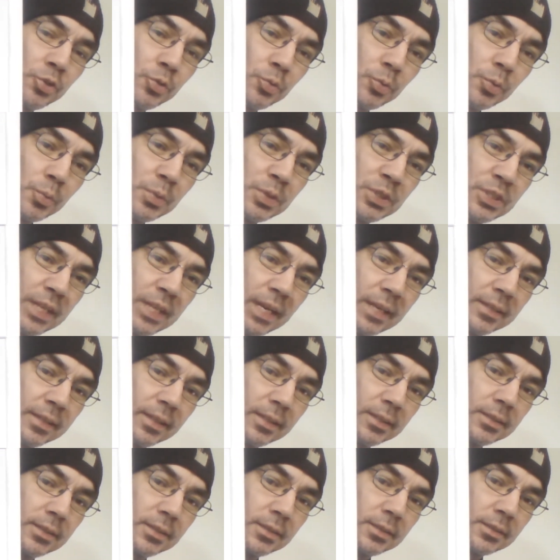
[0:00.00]
true
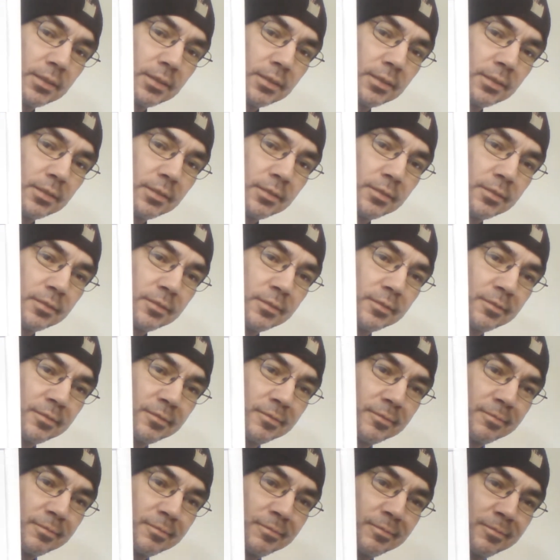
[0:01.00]
sentence.
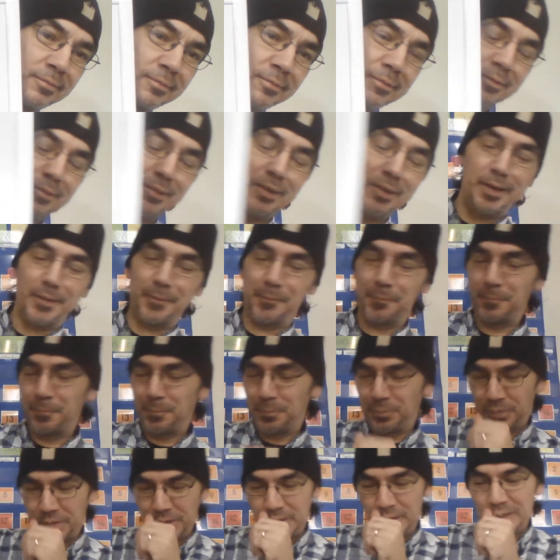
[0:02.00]
All right.
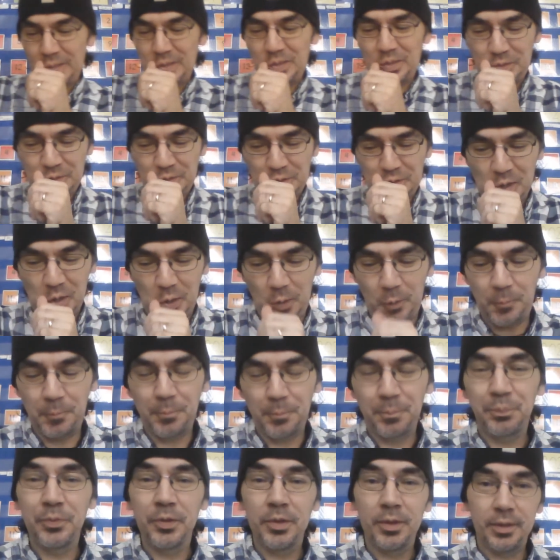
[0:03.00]
So
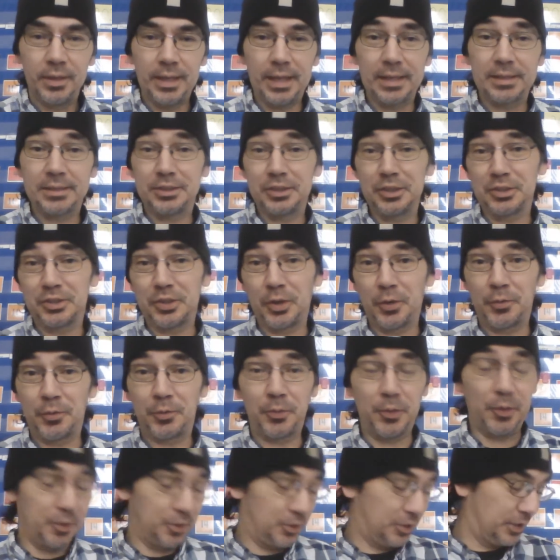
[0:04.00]
that's just our
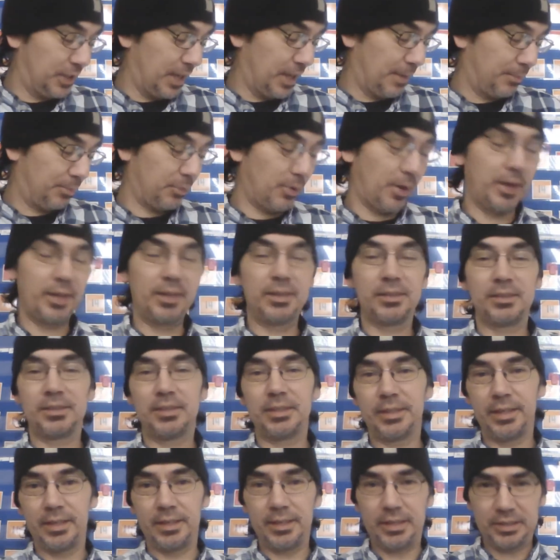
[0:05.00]
first step, right? That's
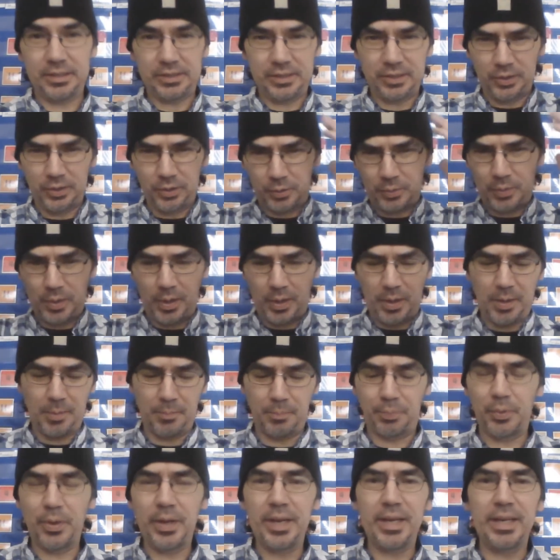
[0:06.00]
a, good, that's a little uh,
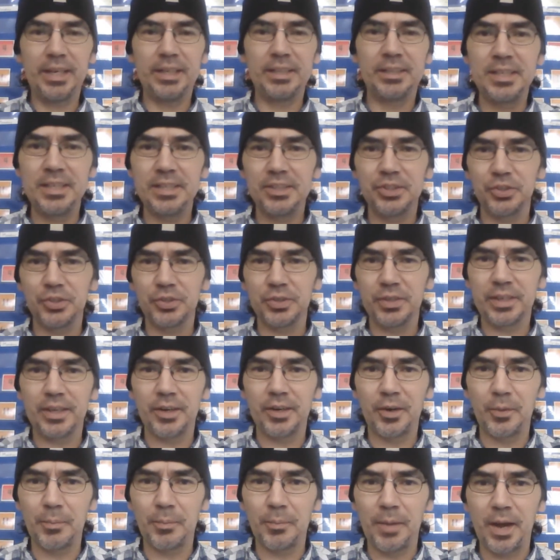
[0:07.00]
brain teaser to
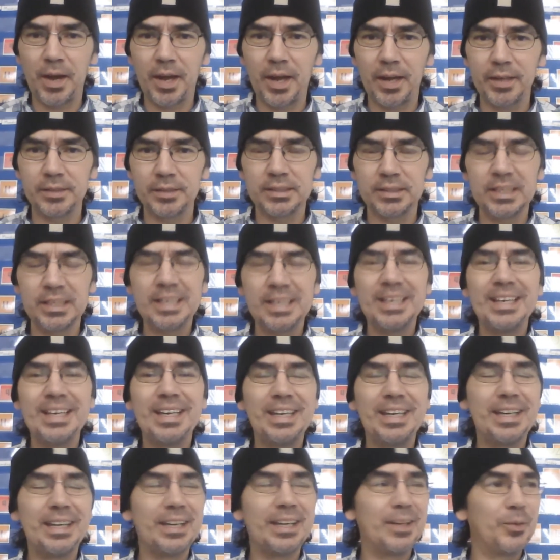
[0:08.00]
get our minds
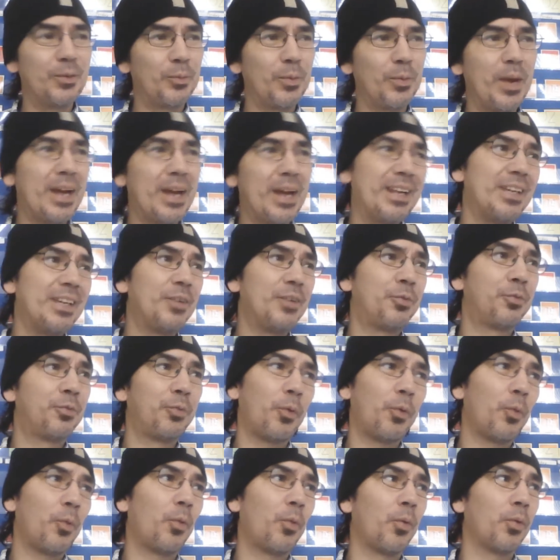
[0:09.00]
eh, ready
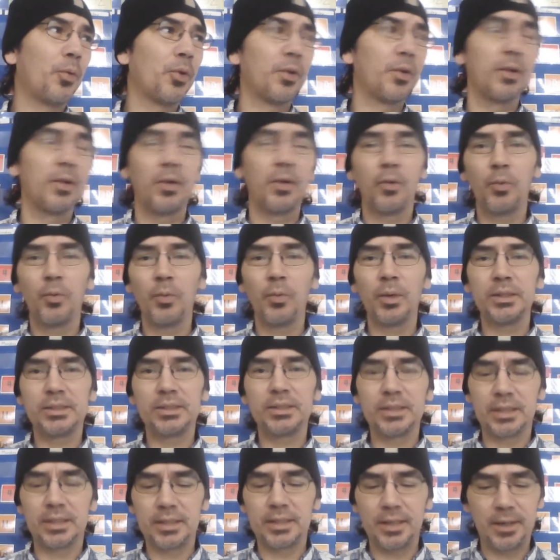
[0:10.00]
for what's
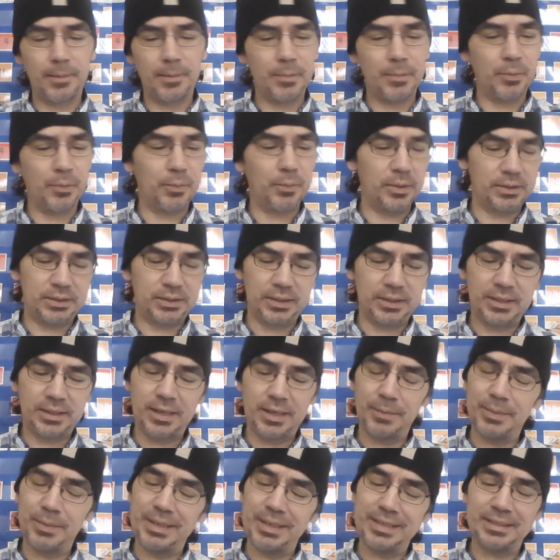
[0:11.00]
to come. And what's to
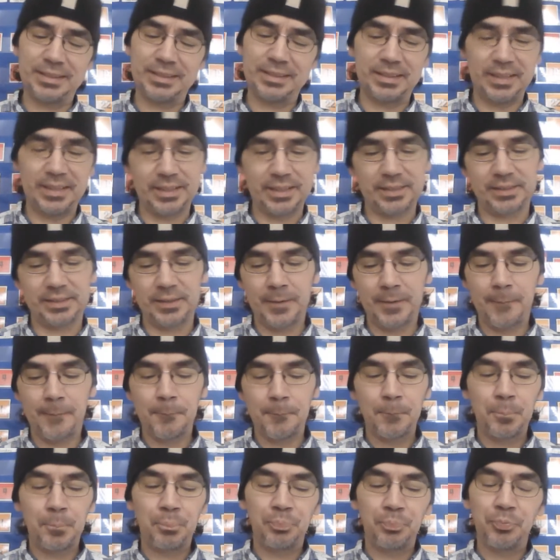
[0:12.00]
come is this.
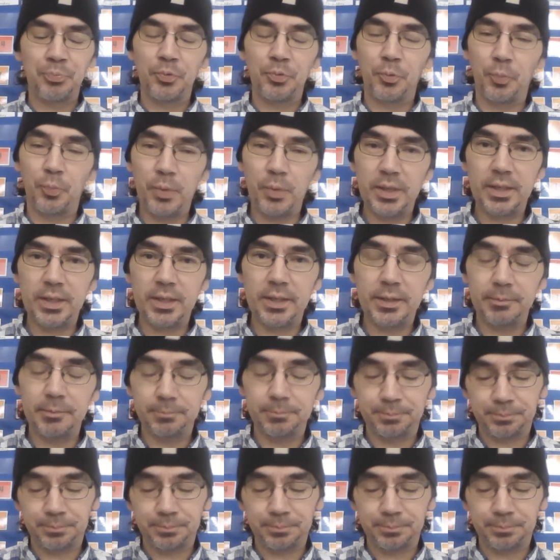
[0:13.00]
We